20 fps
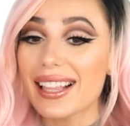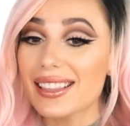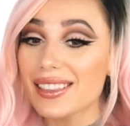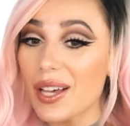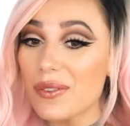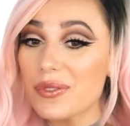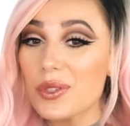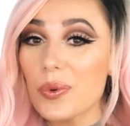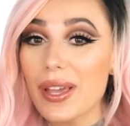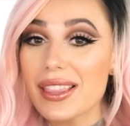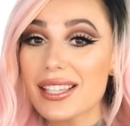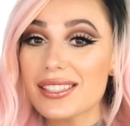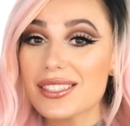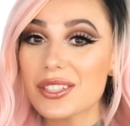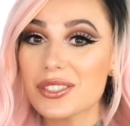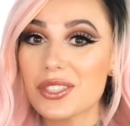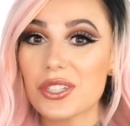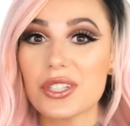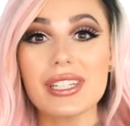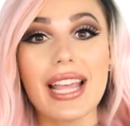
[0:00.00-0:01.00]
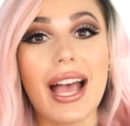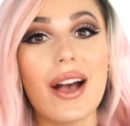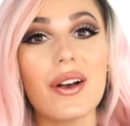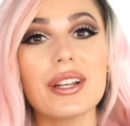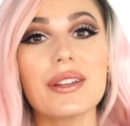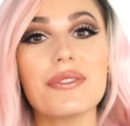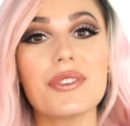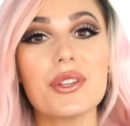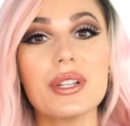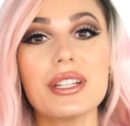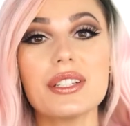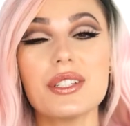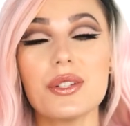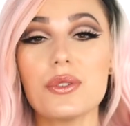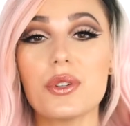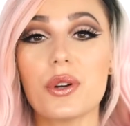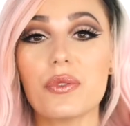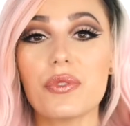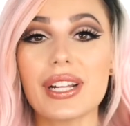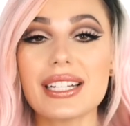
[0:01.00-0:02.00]
I love the way this look turned out, and if you did
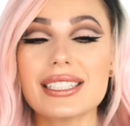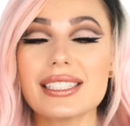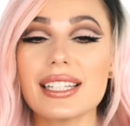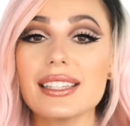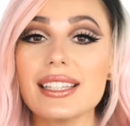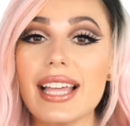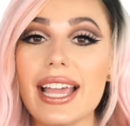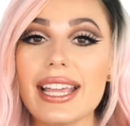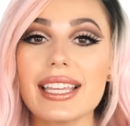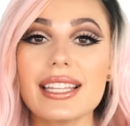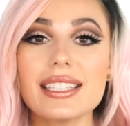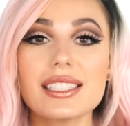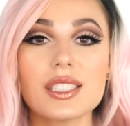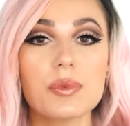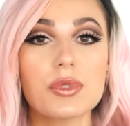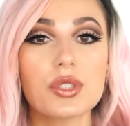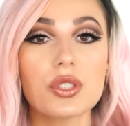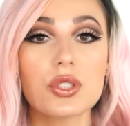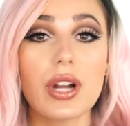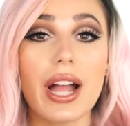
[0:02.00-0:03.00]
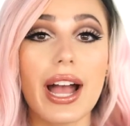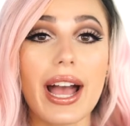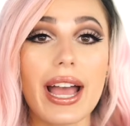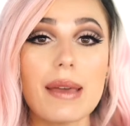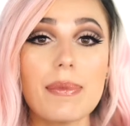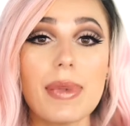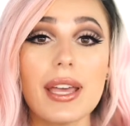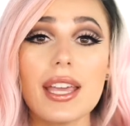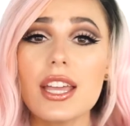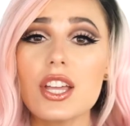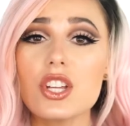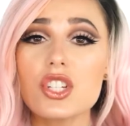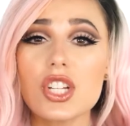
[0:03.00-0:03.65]
too, don't forget to like it, subscribe,